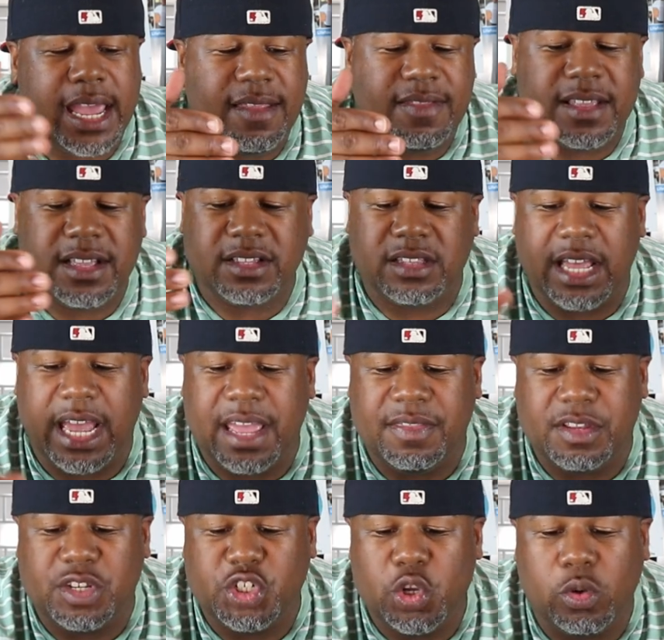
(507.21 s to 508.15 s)
in the
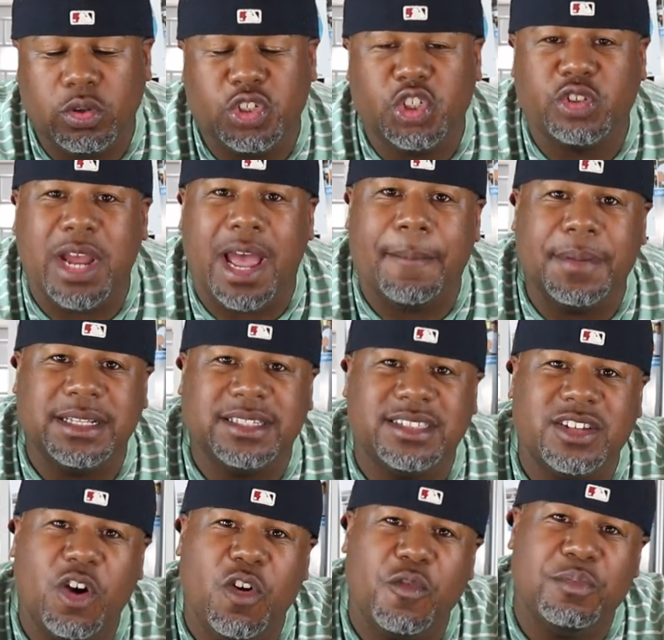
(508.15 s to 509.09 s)
in the shoulder strap
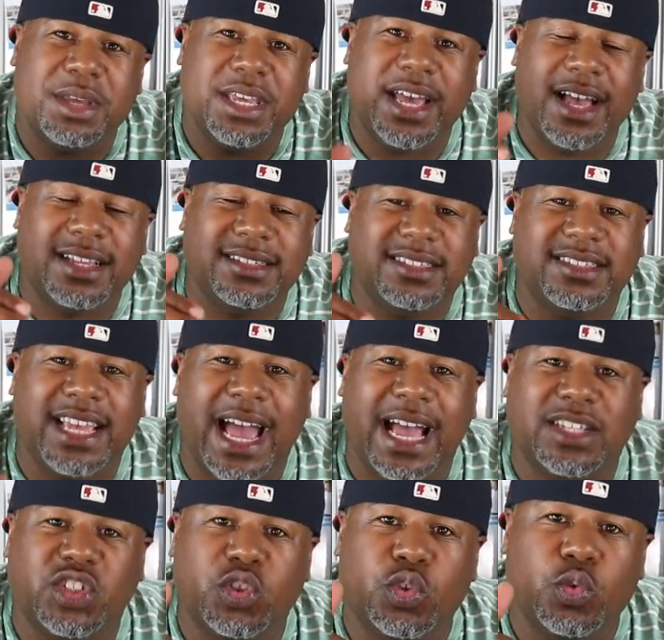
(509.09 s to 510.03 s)
itself, because it's
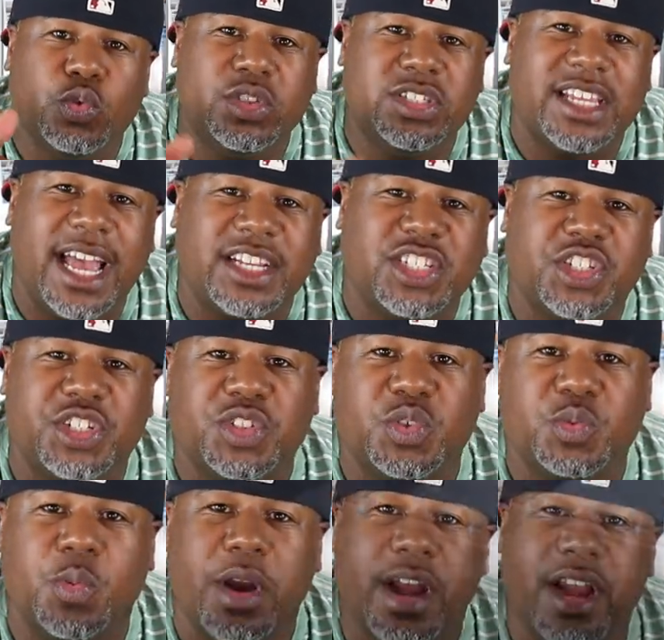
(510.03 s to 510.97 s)
got two
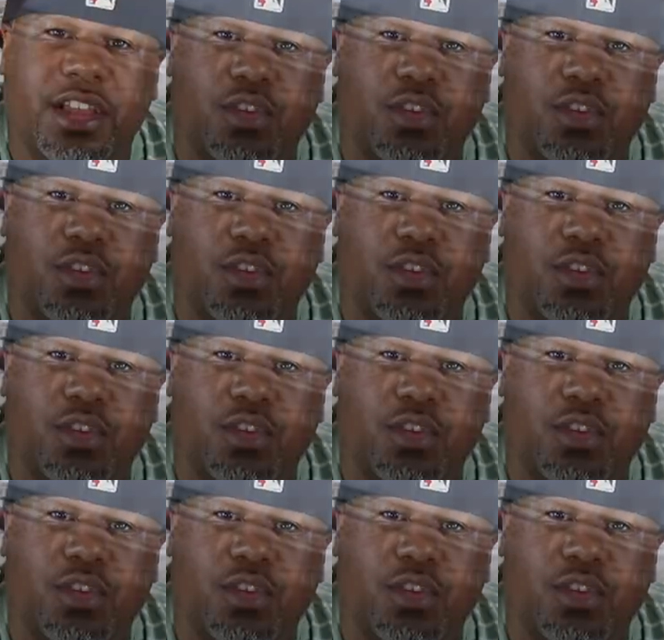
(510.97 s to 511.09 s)
sections where